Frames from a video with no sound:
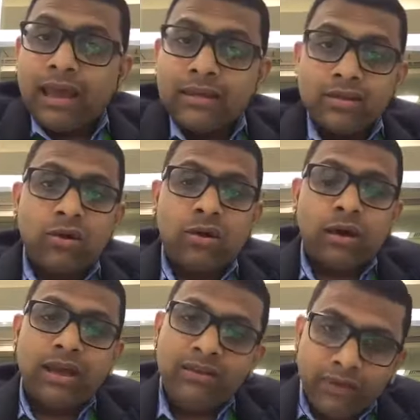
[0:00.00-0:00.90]
So
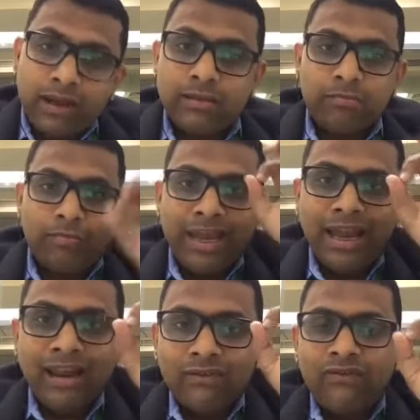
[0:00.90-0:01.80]
if
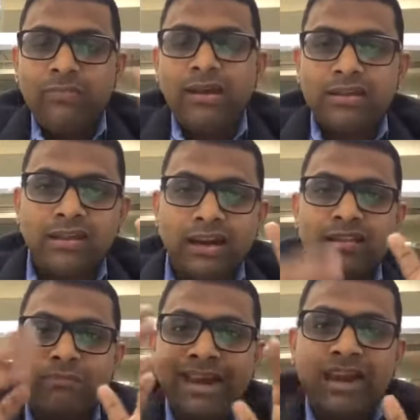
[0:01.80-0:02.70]
male, women, so there is
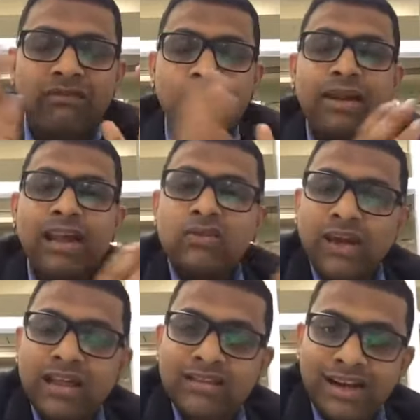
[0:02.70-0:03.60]
men, women as well
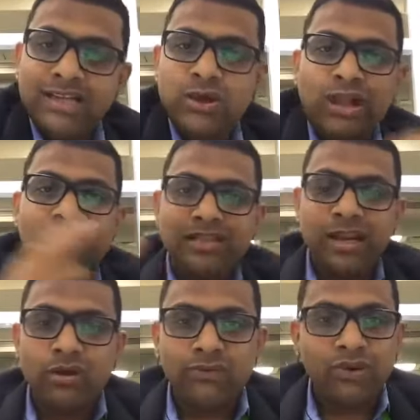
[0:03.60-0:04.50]
as kids, all the three
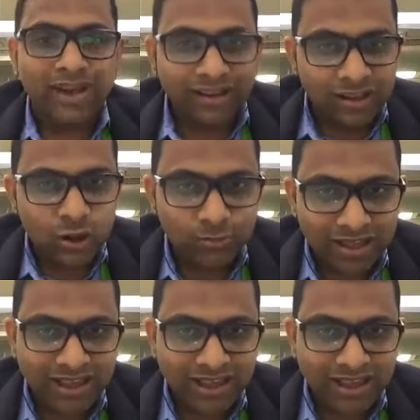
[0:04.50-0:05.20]
of you can consume this